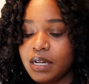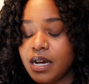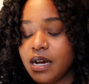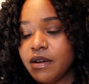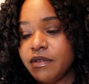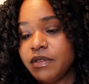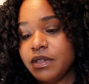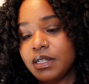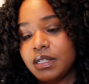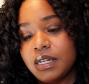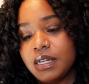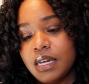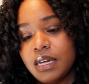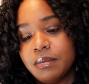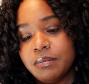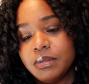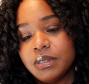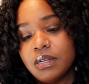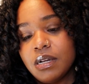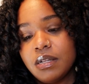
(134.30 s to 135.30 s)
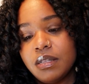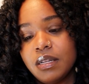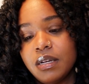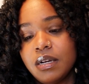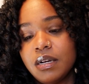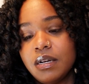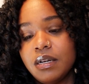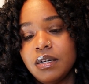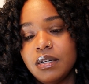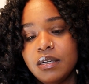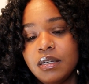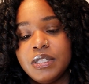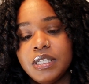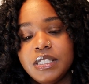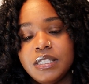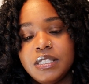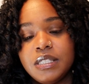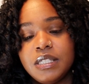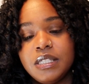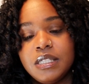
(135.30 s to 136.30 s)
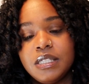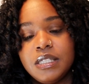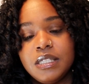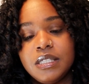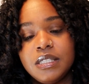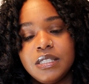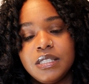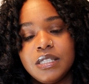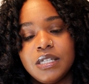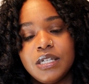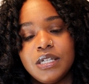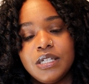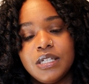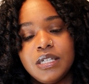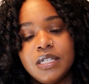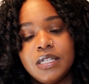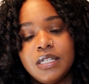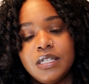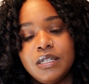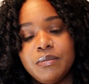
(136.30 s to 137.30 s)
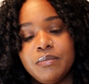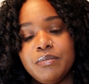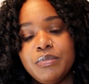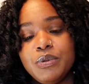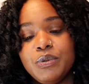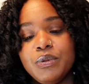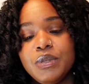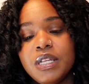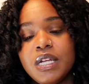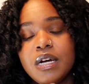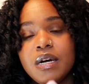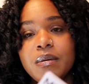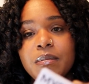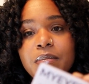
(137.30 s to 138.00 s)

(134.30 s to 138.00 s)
have the names on there. This is Nebula